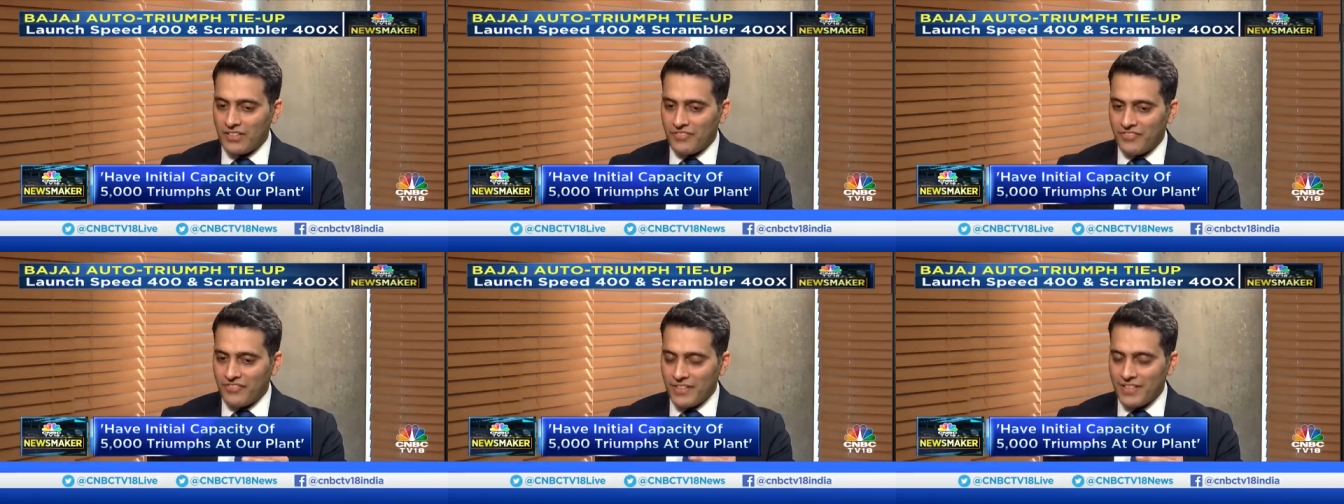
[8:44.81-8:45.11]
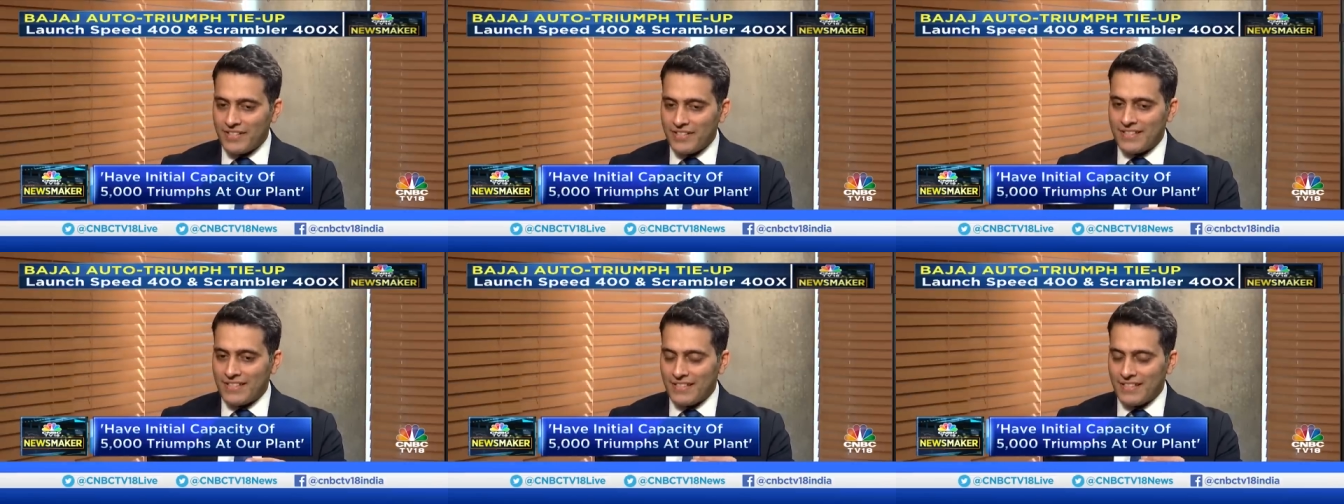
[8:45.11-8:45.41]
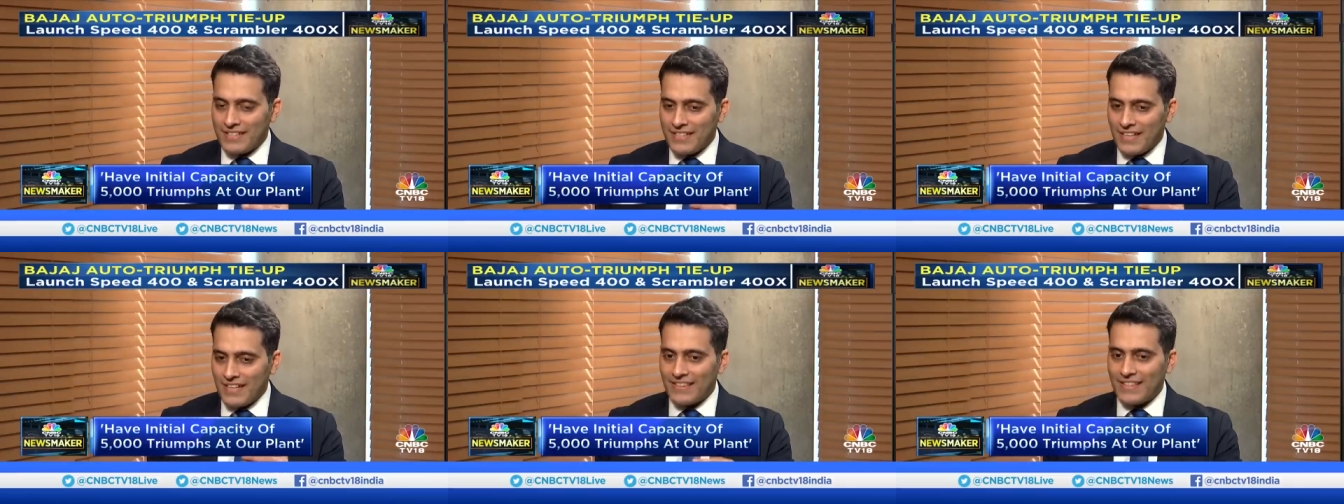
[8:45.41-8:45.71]
the
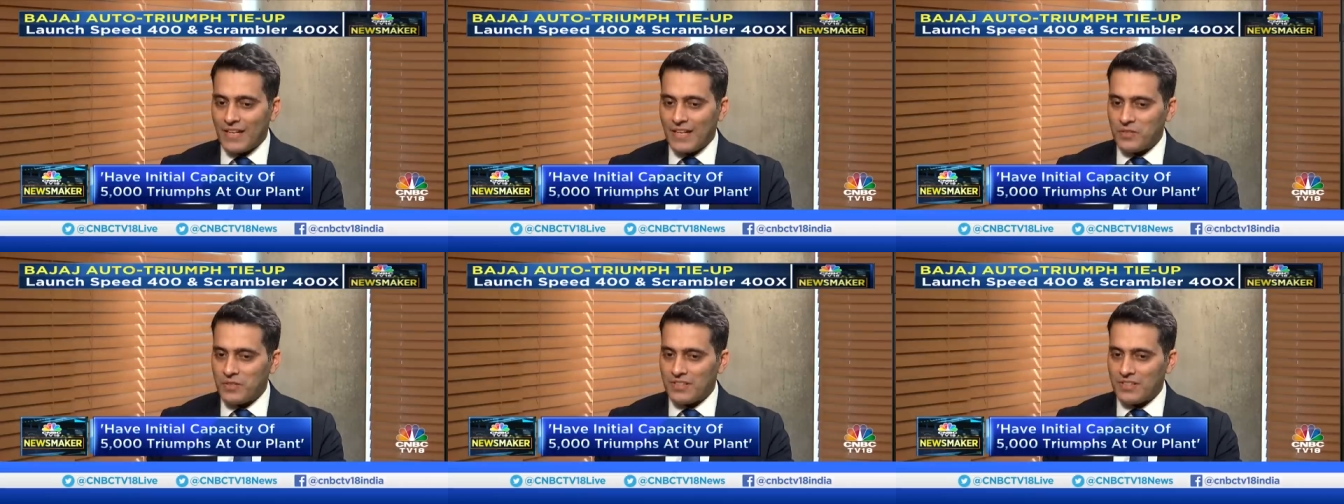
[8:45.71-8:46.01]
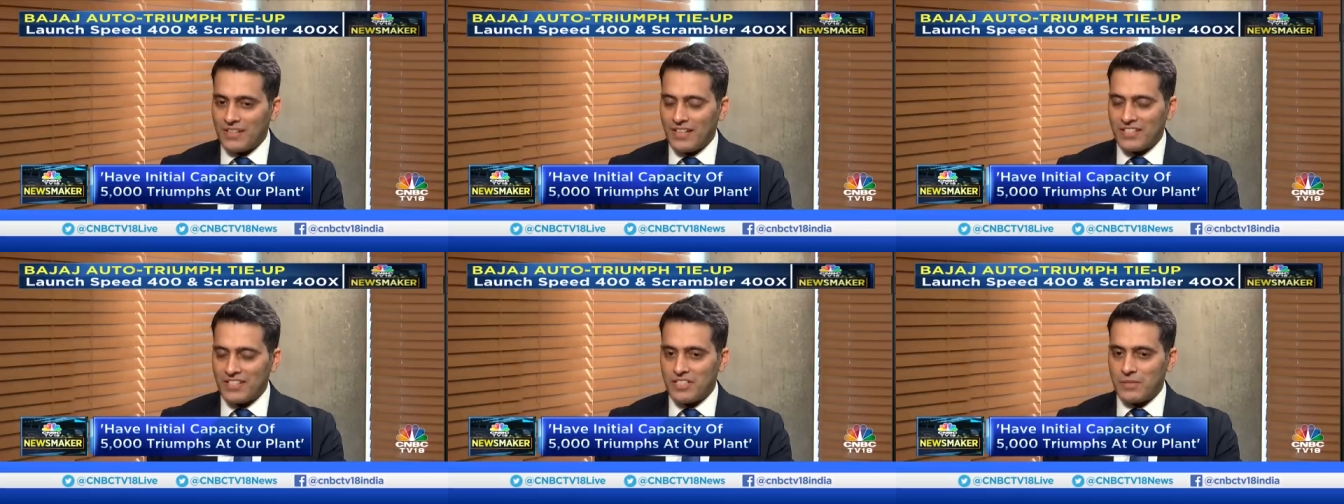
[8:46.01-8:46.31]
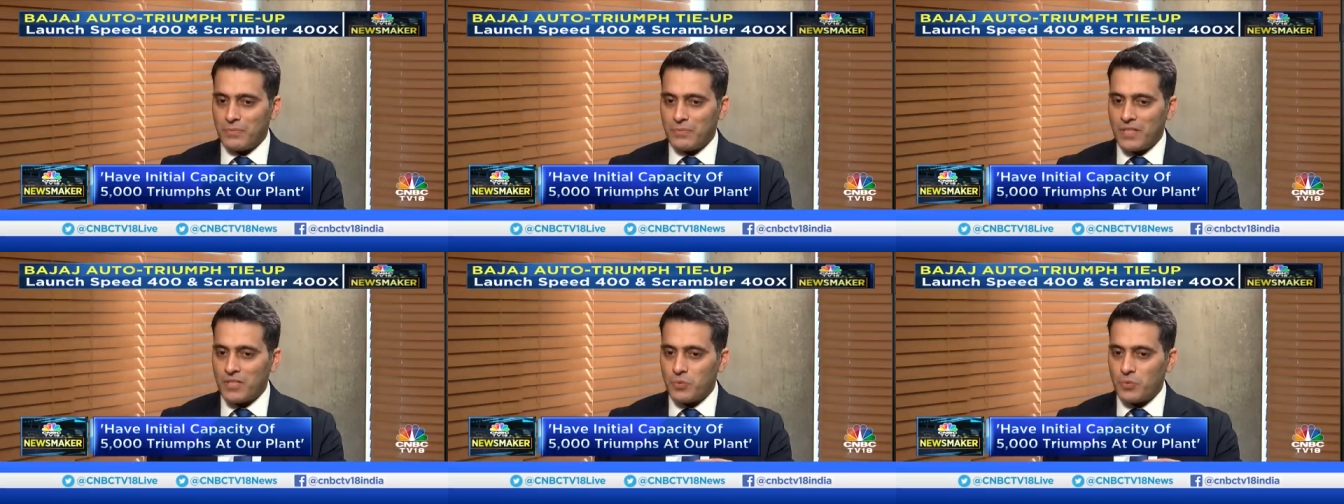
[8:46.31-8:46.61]
first 10,000
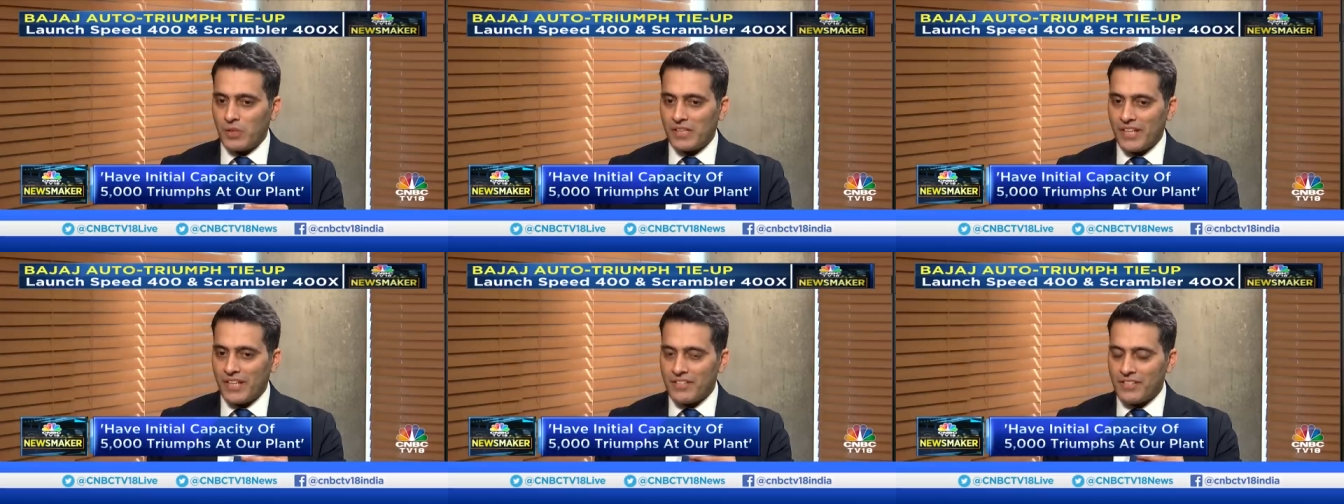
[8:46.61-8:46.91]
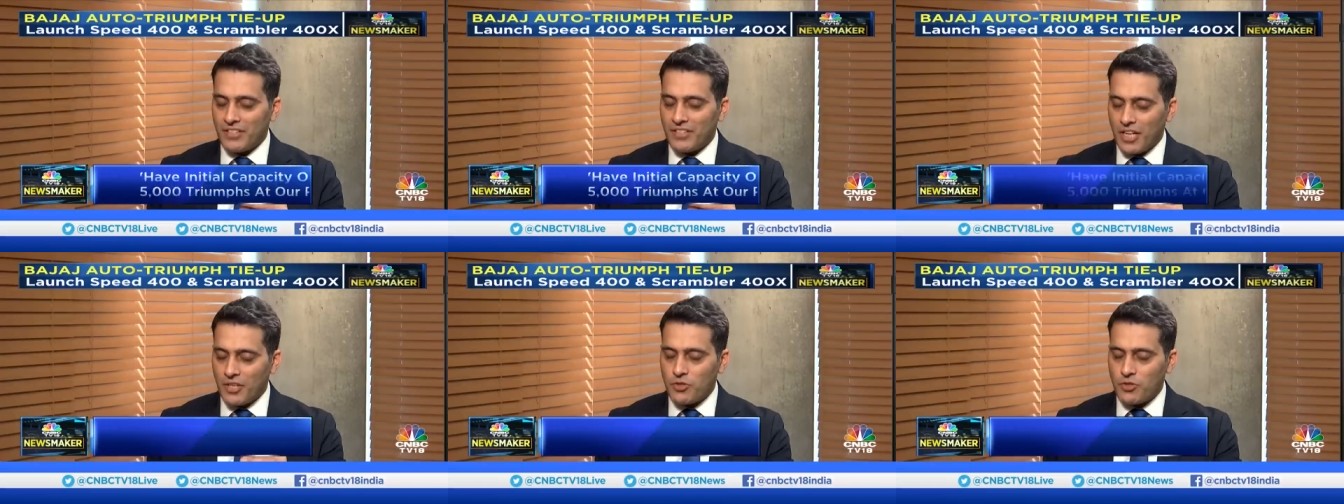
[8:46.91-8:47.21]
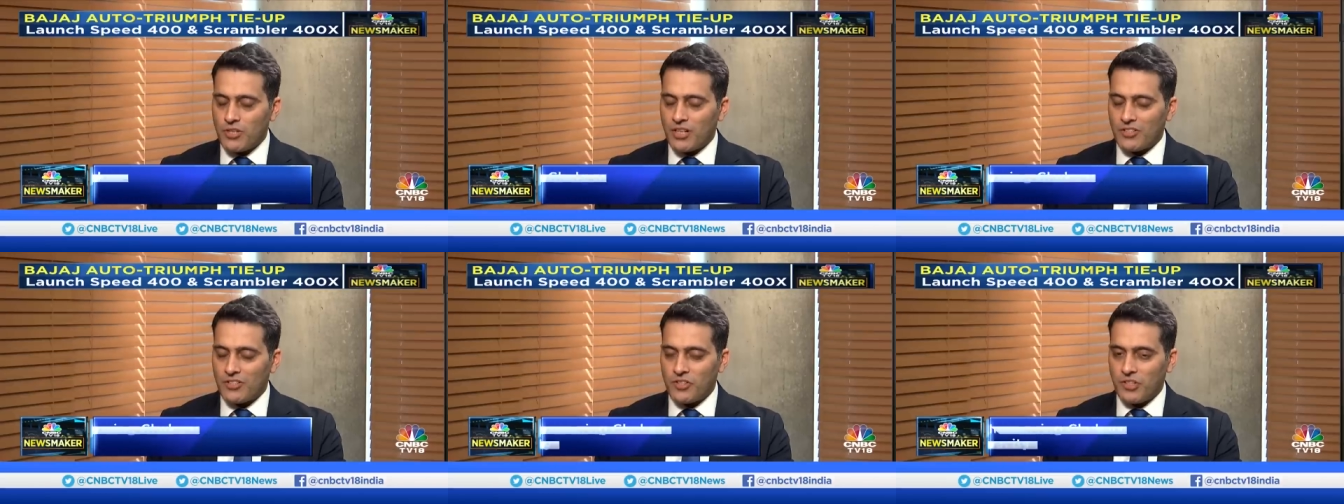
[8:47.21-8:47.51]
customers will get an
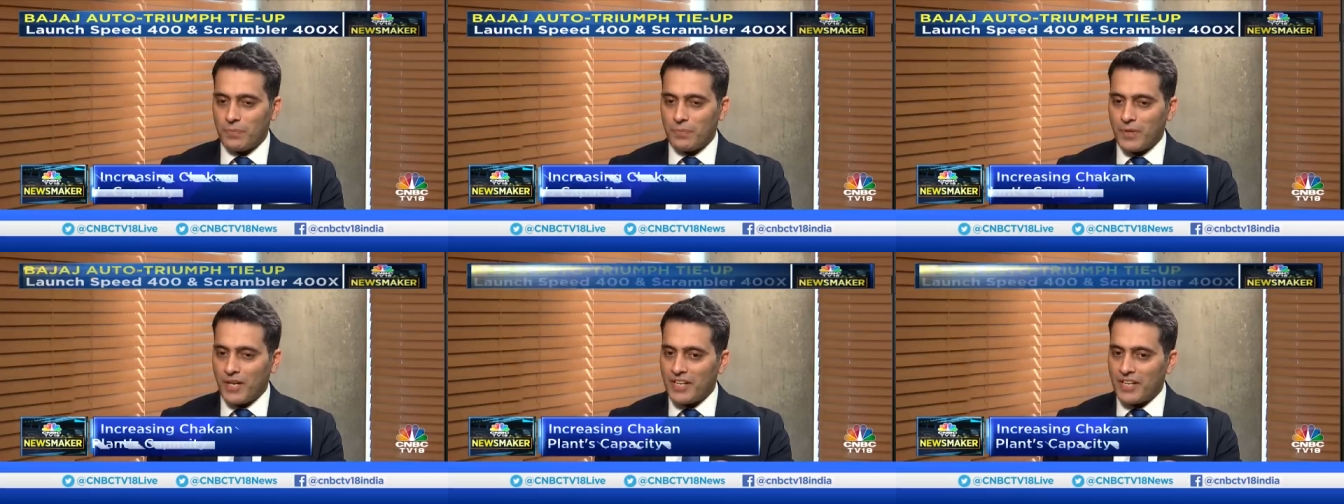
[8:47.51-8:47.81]
introductory